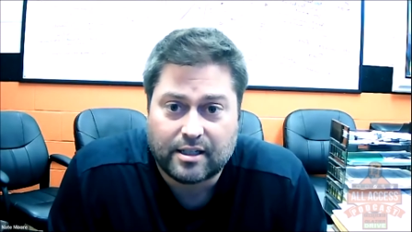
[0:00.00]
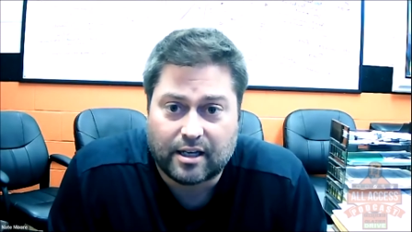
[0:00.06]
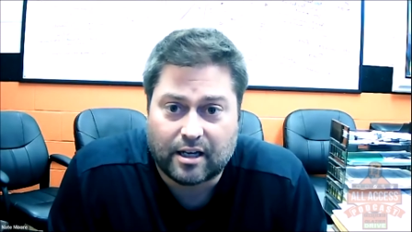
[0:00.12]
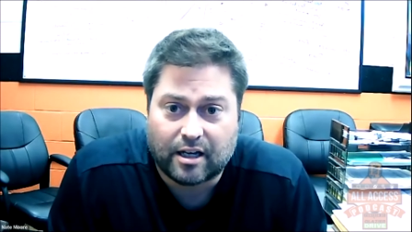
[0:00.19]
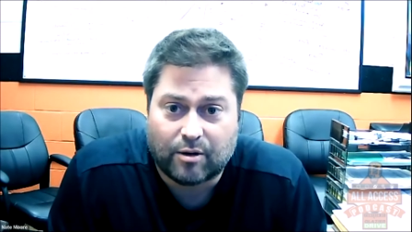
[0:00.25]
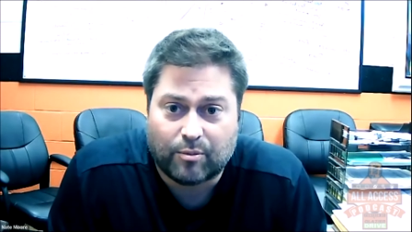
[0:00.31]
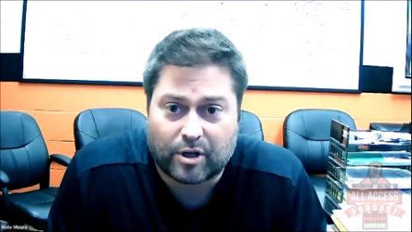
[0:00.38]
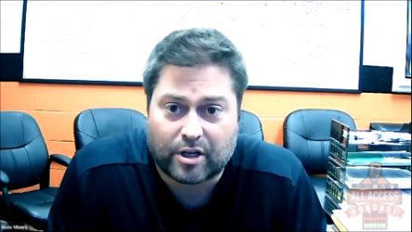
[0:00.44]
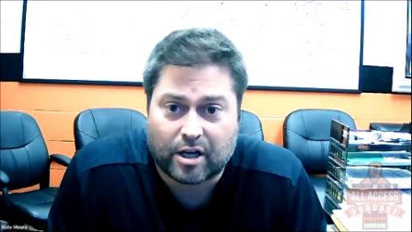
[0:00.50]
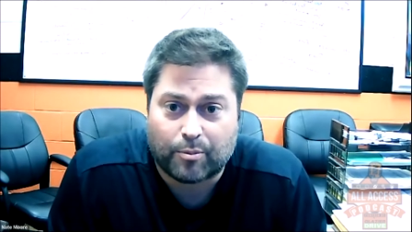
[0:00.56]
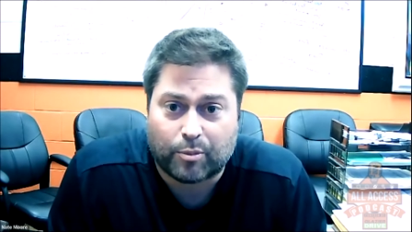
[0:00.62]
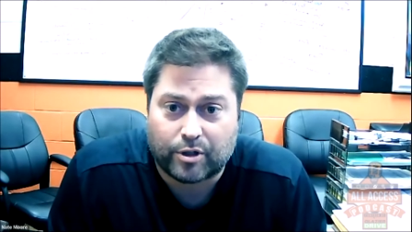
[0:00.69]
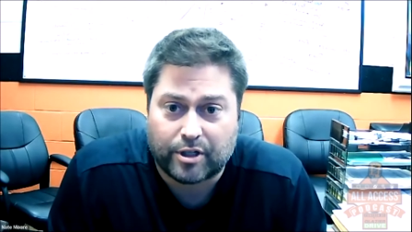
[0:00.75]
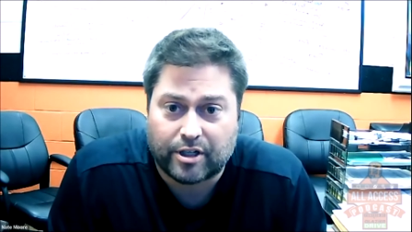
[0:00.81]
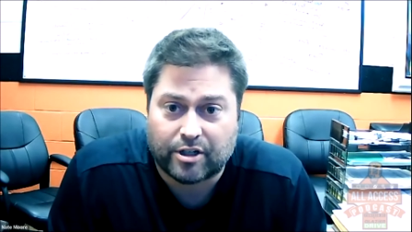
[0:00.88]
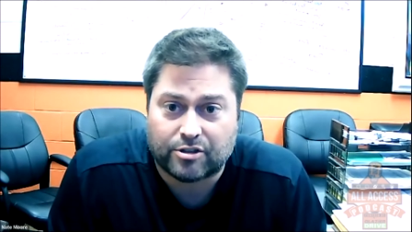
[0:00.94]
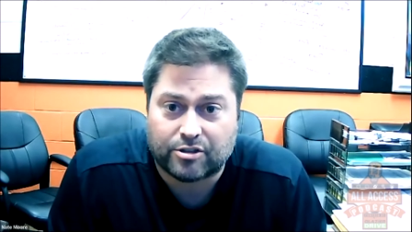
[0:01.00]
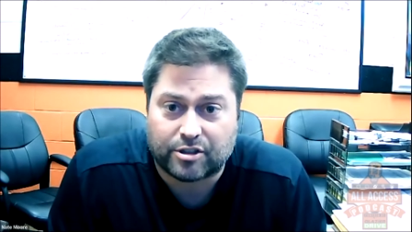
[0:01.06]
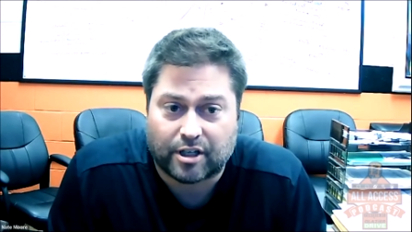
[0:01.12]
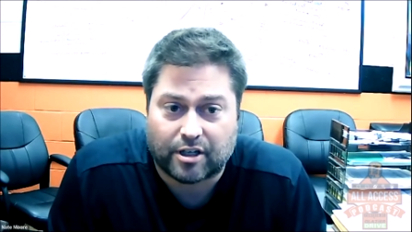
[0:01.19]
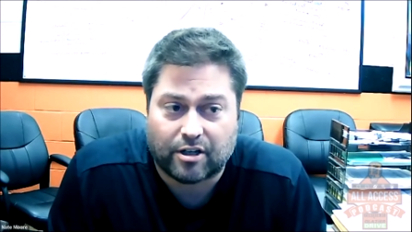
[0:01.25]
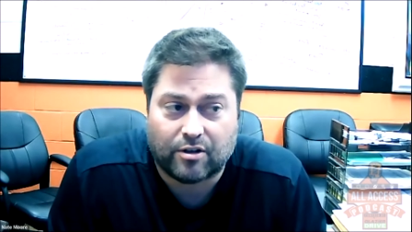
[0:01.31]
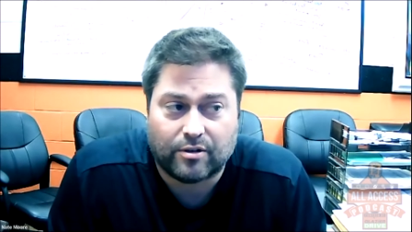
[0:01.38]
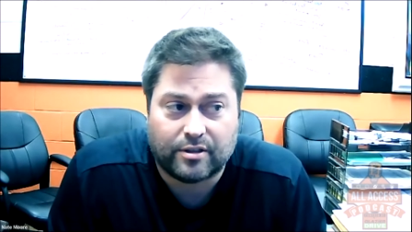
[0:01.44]
a couple years
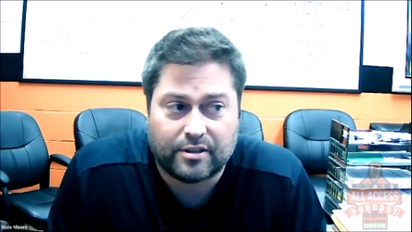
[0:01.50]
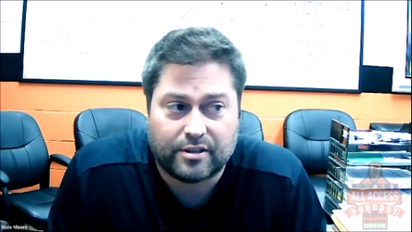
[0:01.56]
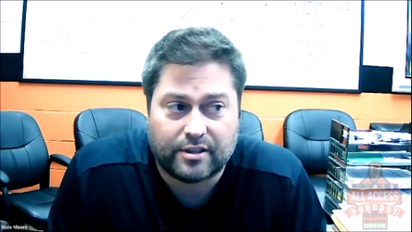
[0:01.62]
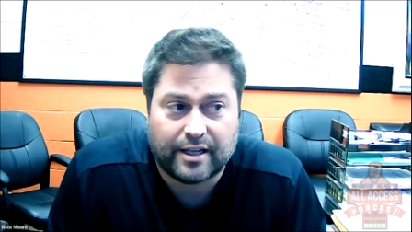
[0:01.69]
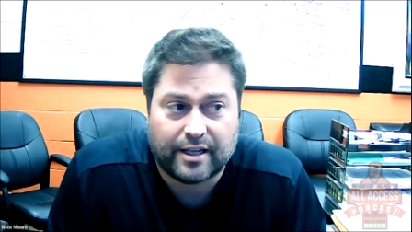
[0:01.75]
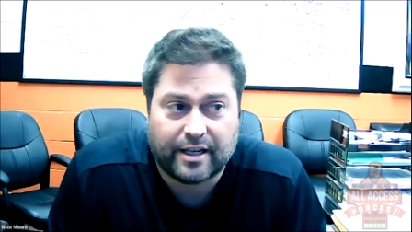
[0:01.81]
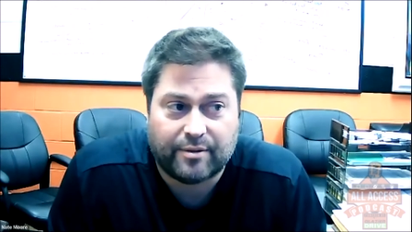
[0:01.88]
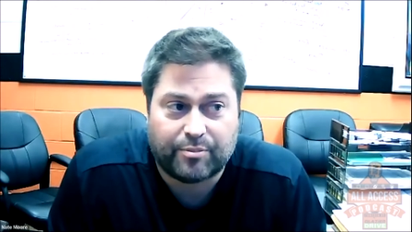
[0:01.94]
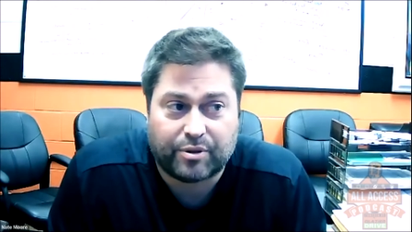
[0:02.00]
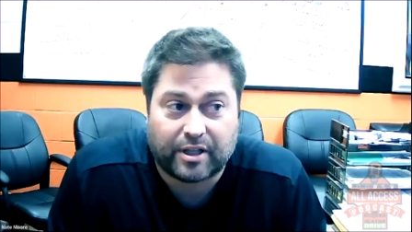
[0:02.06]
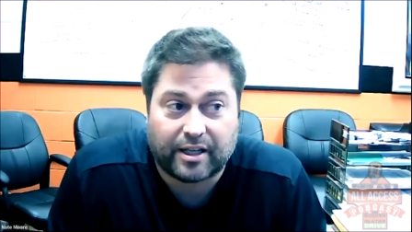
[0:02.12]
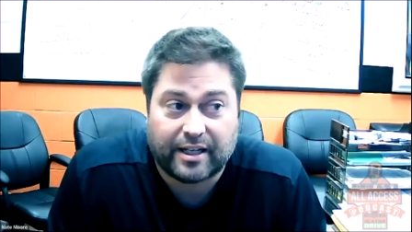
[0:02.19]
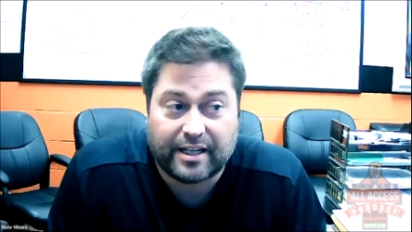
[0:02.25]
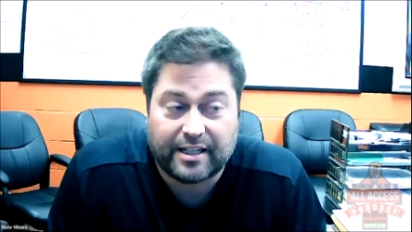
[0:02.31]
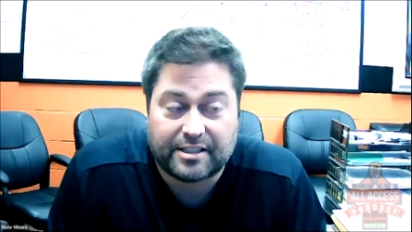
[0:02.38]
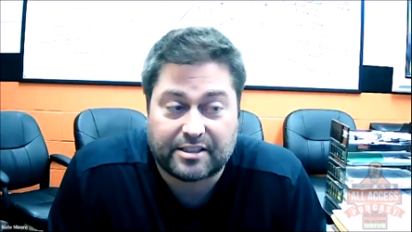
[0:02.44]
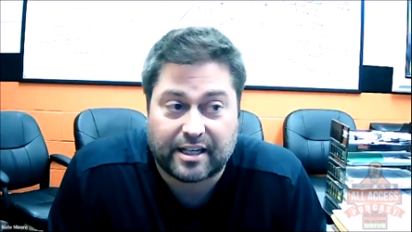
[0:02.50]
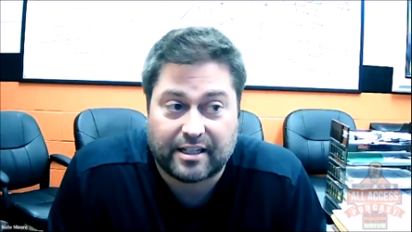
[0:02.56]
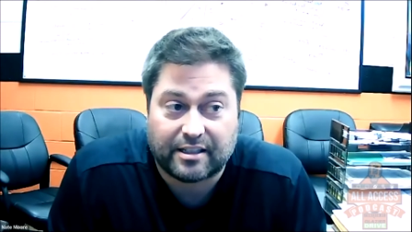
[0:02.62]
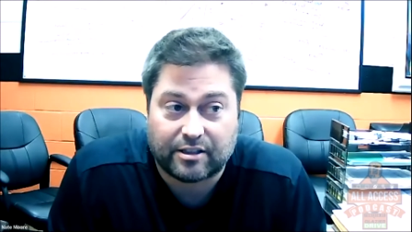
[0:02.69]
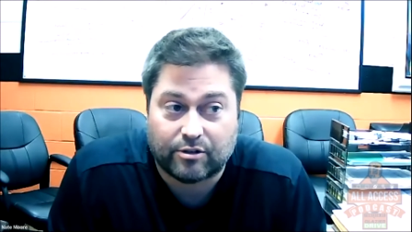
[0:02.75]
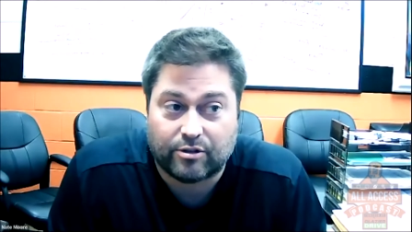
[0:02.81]
ago, and played East St.